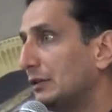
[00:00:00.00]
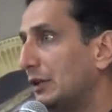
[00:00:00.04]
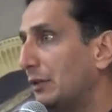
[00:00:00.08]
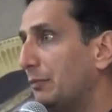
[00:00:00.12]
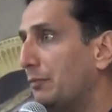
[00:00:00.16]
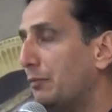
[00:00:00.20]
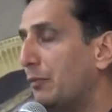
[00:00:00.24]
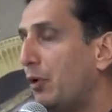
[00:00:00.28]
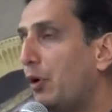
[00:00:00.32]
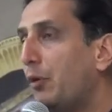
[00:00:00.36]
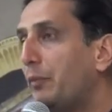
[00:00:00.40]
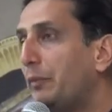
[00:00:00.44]
The
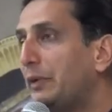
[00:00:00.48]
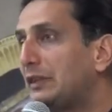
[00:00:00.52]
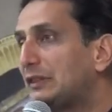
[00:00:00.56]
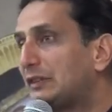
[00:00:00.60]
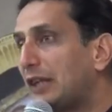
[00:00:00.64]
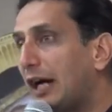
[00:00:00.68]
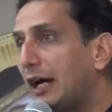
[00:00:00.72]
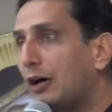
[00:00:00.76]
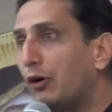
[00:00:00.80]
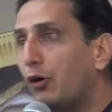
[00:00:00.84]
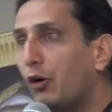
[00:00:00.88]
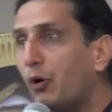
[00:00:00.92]

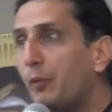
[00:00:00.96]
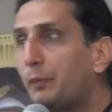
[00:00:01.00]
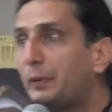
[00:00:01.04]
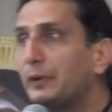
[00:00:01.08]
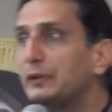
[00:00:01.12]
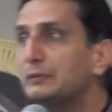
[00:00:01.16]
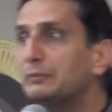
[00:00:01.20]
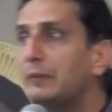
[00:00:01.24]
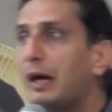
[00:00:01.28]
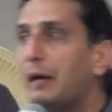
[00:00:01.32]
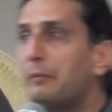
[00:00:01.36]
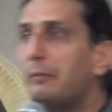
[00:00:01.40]
moment I
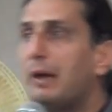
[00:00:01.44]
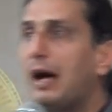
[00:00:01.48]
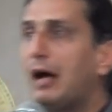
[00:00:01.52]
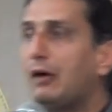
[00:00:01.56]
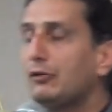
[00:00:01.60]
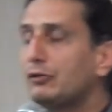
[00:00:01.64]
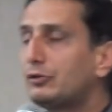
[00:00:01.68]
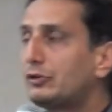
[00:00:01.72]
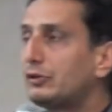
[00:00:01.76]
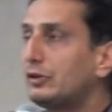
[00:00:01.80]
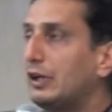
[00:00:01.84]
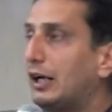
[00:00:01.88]
opened my
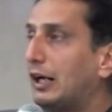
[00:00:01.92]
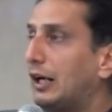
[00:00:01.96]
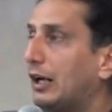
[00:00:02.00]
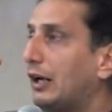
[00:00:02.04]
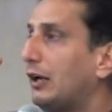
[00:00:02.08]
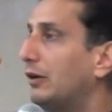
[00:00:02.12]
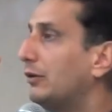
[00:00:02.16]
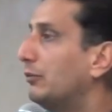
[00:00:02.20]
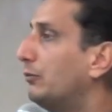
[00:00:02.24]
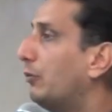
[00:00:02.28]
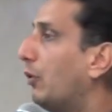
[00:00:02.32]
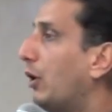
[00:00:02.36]
mouth,
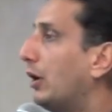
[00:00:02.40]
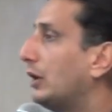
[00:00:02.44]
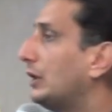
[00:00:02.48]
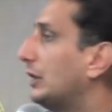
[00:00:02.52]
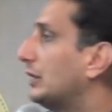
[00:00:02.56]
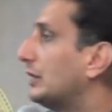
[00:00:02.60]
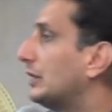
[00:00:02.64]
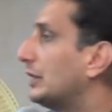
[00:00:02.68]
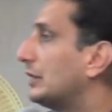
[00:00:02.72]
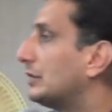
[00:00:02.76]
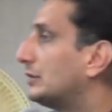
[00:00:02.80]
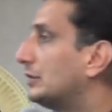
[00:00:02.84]

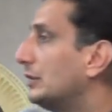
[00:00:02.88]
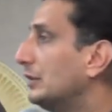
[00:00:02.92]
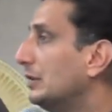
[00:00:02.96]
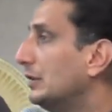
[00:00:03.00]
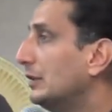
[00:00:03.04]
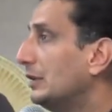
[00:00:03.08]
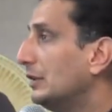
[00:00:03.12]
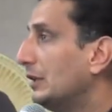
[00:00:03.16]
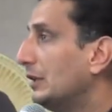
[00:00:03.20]
I